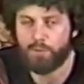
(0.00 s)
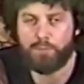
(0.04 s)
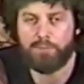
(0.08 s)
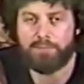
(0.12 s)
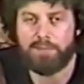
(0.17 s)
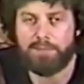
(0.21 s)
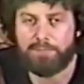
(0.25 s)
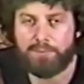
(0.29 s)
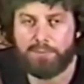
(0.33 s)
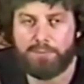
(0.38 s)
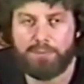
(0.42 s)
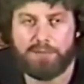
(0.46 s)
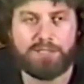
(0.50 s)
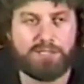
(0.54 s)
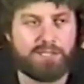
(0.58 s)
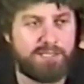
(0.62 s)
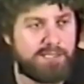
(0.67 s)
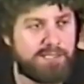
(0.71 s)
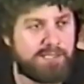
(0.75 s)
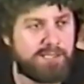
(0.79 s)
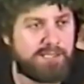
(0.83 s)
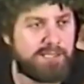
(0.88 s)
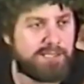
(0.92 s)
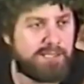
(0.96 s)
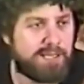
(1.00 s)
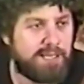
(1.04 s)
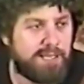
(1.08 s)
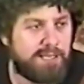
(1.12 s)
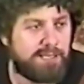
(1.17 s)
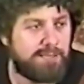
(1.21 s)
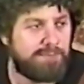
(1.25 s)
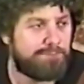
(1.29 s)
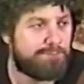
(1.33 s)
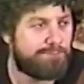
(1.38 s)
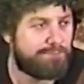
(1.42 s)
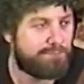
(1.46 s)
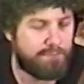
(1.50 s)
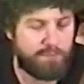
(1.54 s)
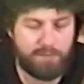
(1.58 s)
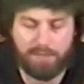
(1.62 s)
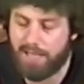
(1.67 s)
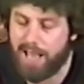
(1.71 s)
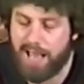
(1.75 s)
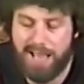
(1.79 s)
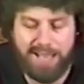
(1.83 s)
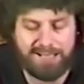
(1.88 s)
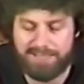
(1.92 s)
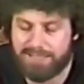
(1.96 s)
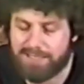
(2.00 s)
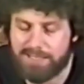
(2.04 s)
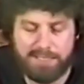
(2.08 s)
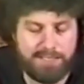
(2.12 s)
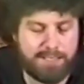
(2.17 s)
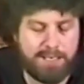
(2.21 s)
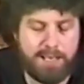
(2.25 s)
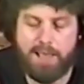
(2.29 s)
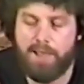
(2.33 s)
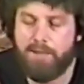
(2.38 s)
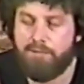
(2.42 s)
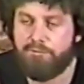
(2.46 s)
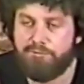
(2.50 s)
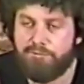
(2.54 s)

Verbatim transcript: Now, remember what Jesus said? What God said?